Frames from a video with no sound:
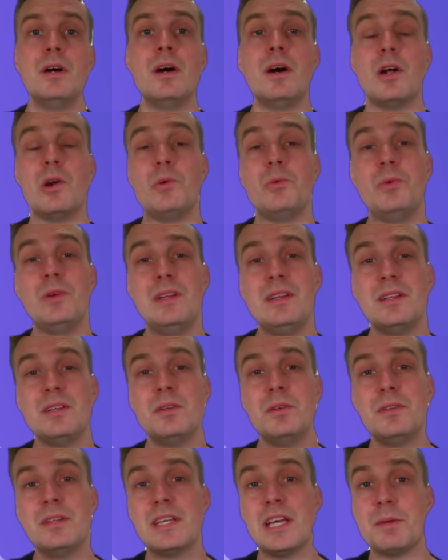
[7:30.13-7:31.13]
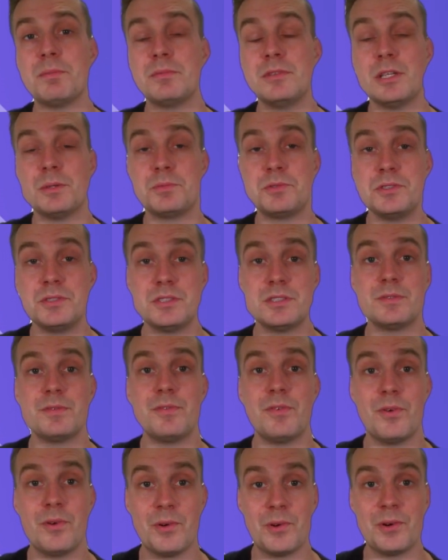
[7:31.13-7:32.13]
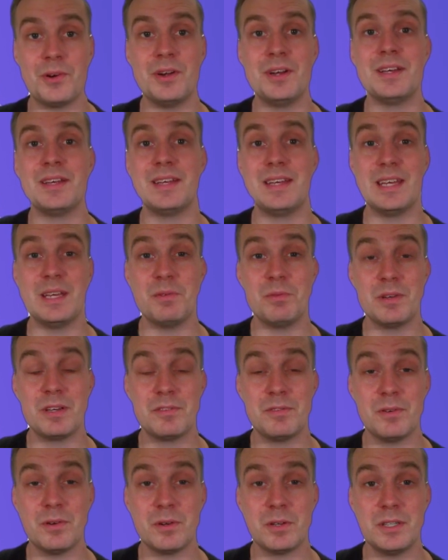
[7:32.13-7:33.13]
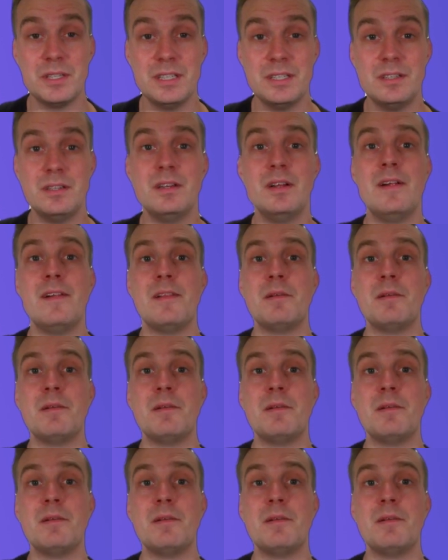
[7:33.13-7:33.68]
are really good captain options for game week 14,